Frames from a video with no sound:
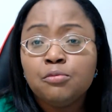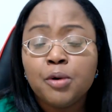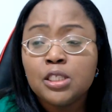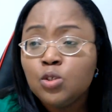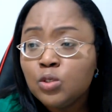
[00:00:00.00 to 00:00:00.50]

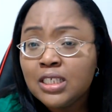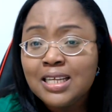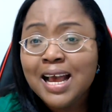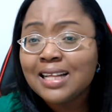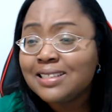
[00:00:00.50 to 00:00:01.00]
But you see
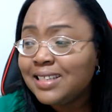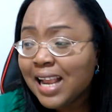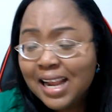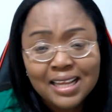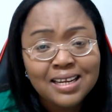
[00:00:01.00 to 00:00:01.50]
that
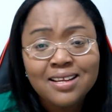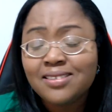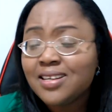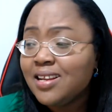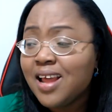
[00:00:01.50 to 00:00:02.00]

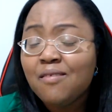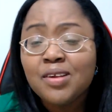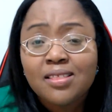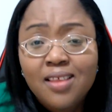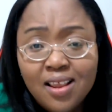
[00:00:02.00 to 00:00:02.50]
decadence in
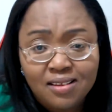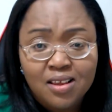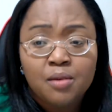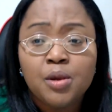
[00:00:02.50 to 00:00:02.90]
everything,